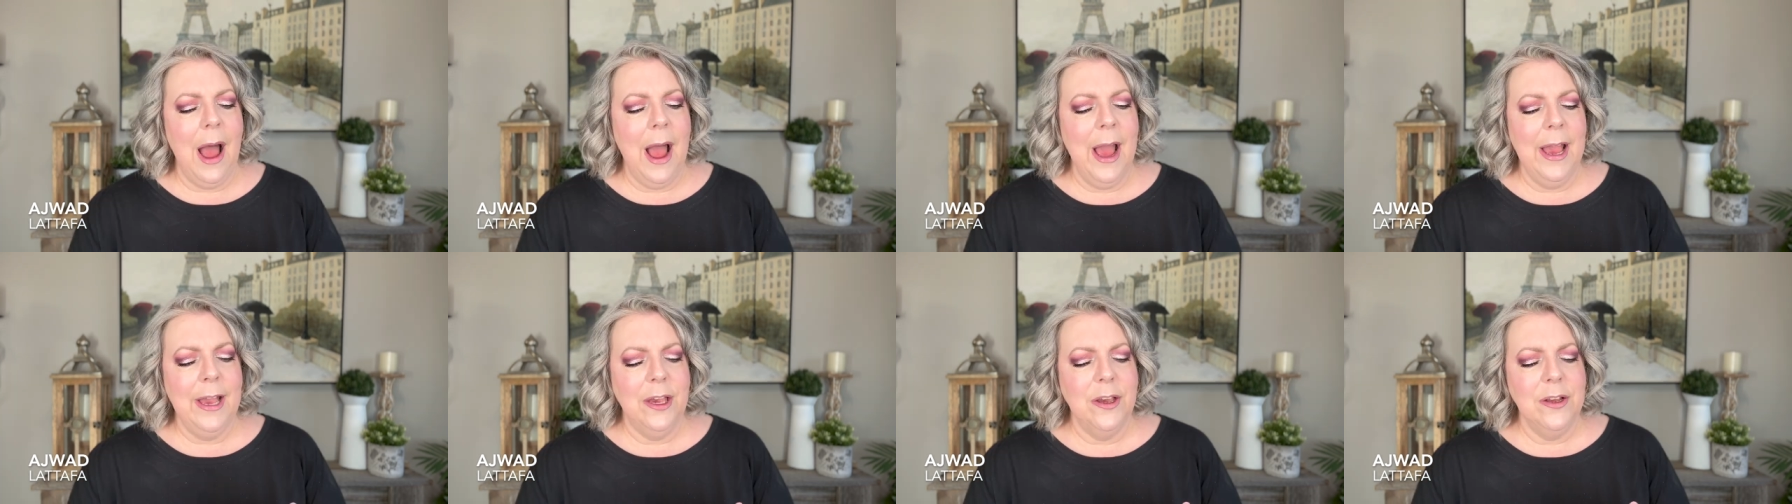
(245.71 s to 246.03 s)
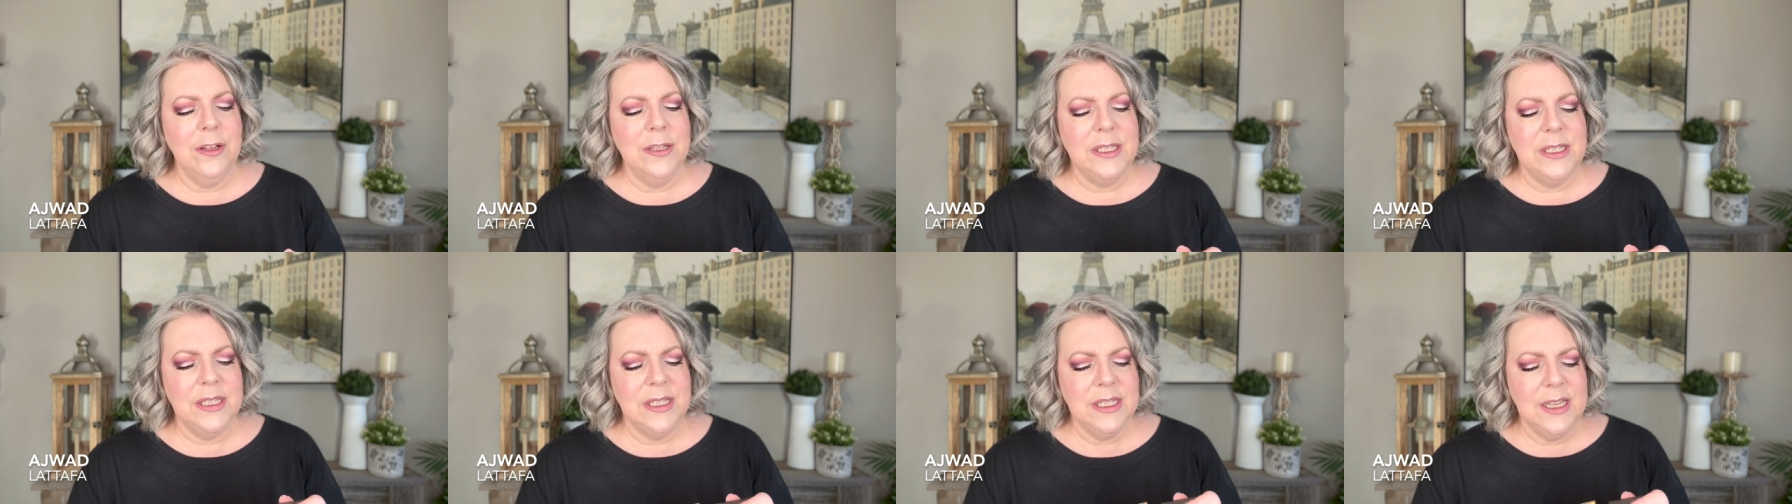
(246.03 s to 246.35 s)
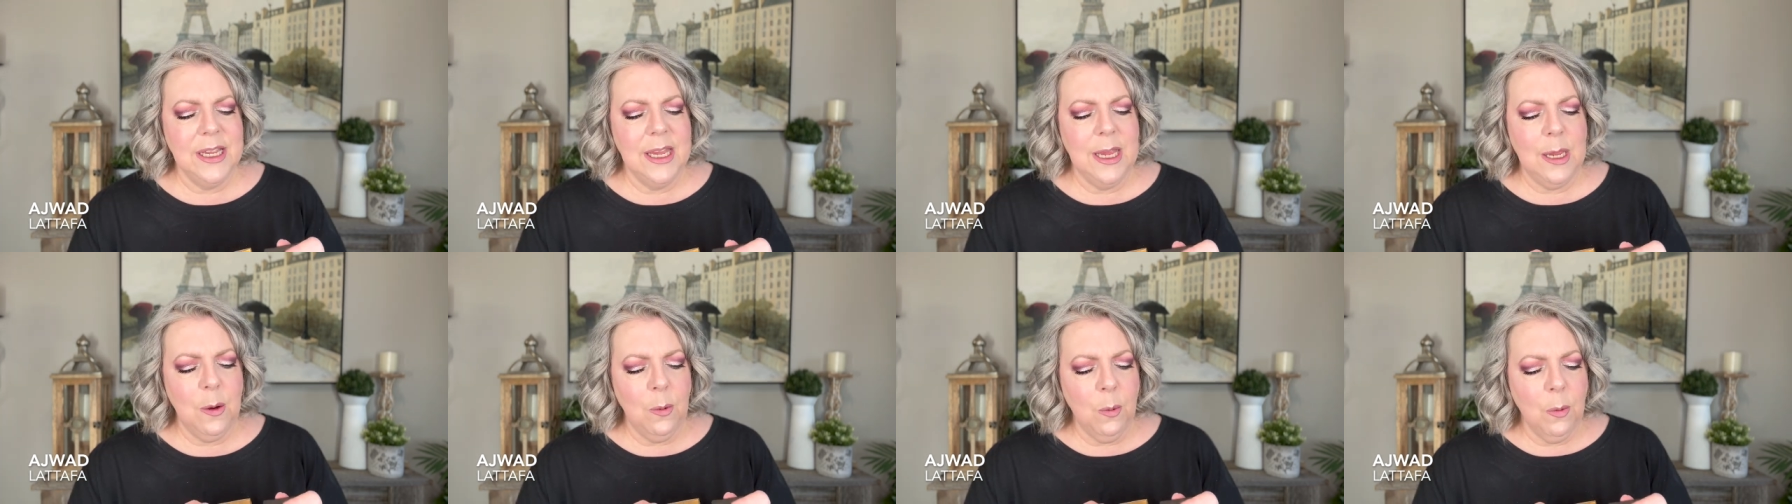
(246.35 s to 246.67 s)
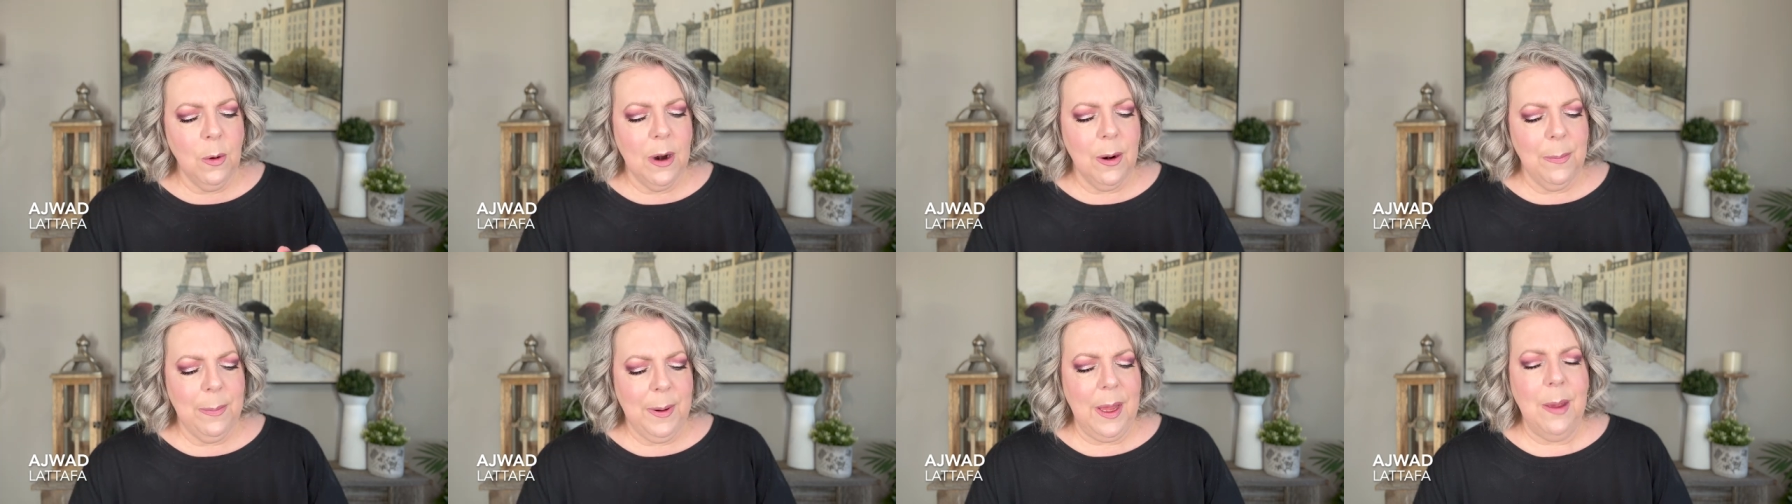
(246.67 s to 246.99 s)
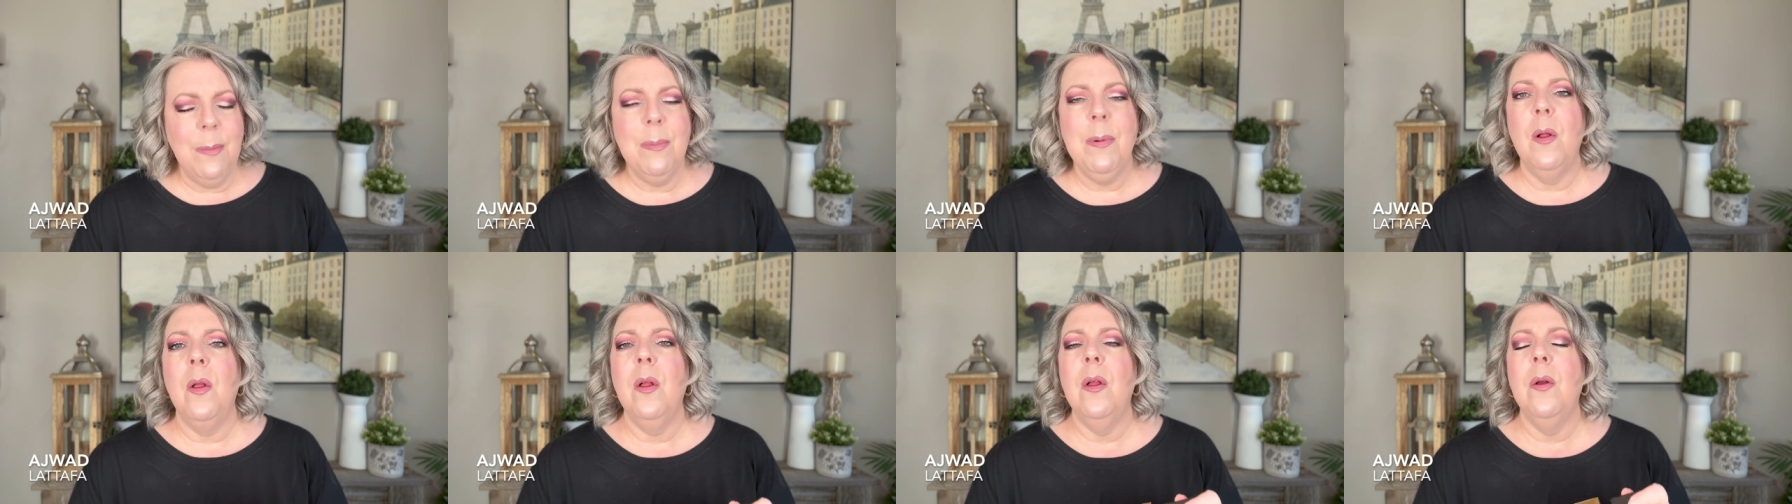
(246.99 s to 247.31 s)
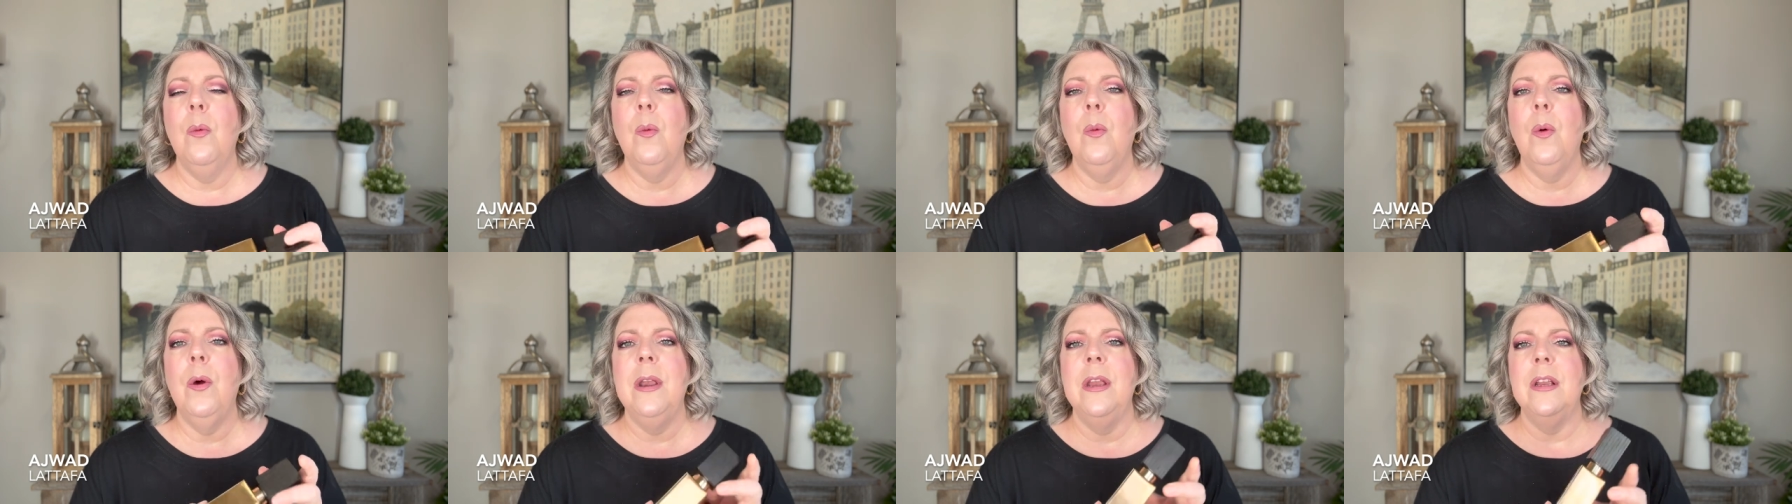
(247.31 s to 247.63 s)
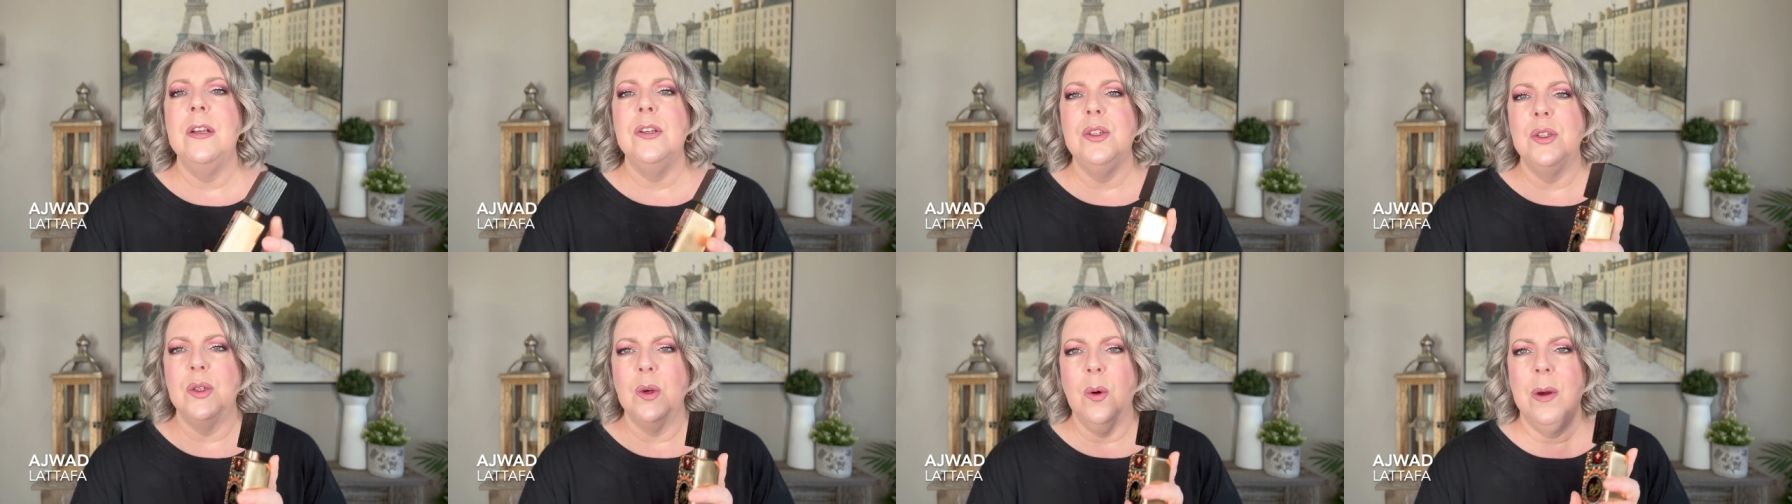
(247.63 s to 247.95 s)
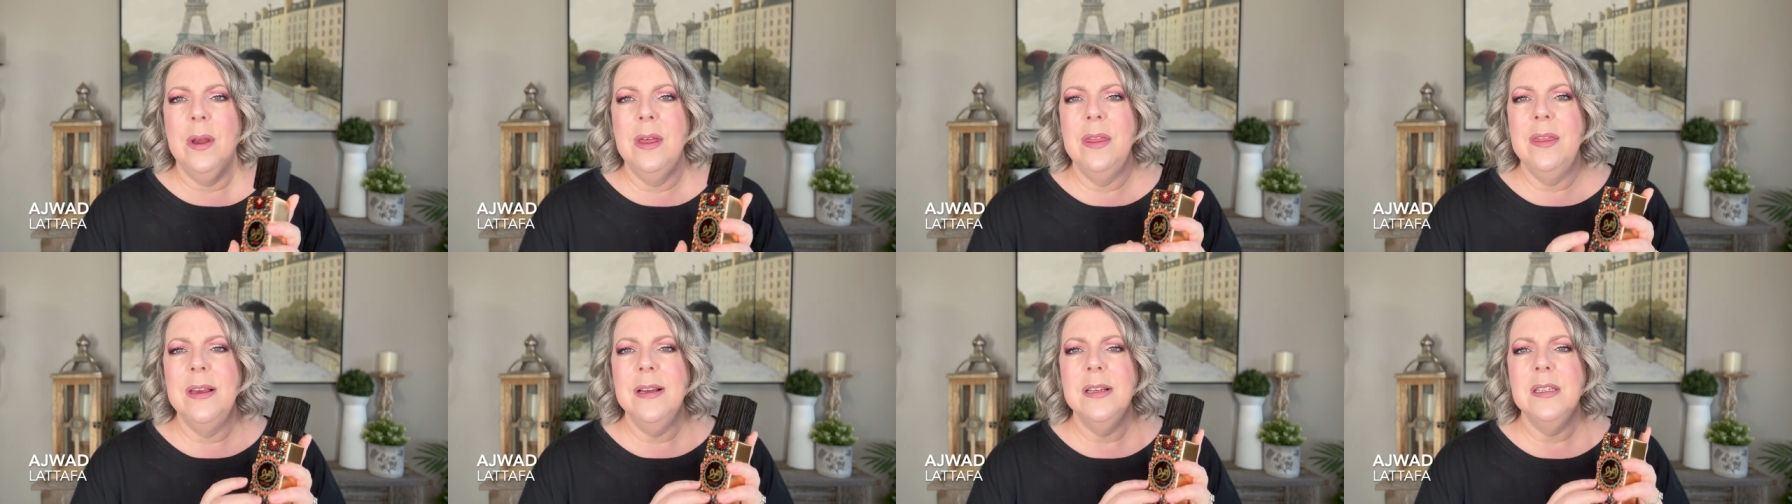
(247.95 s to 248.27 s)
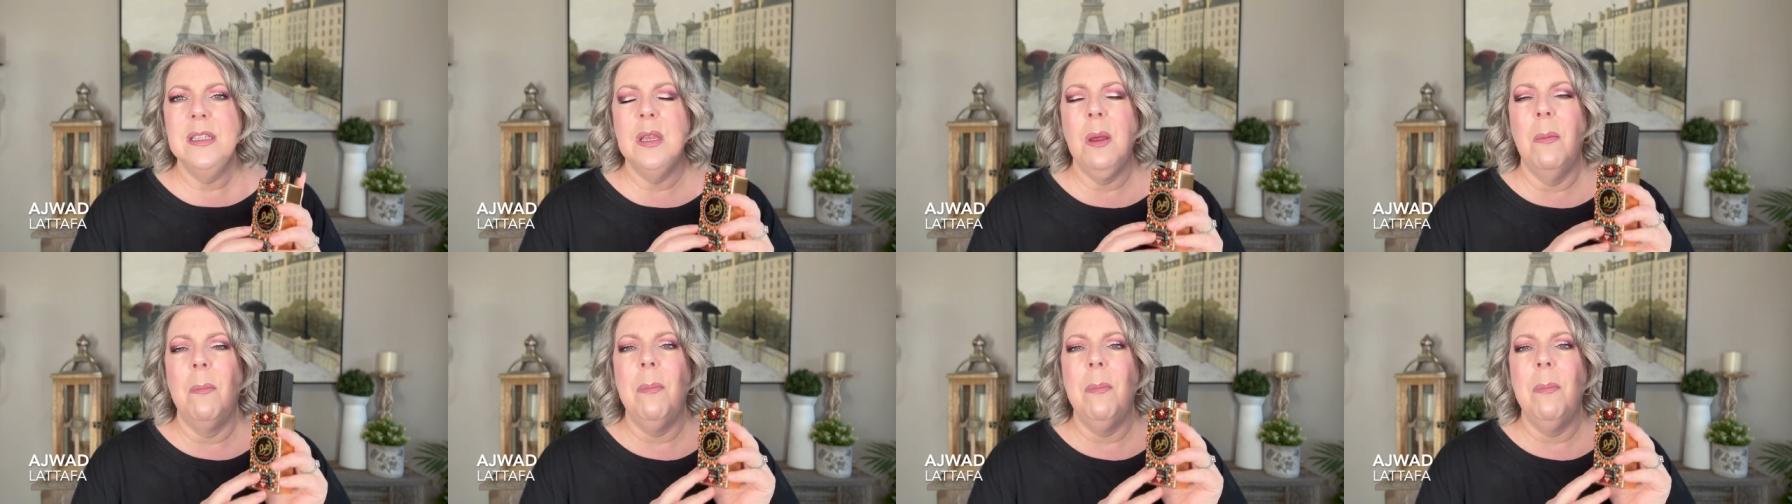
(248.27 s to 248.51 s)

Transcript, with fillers: I could see where people would enjoy this,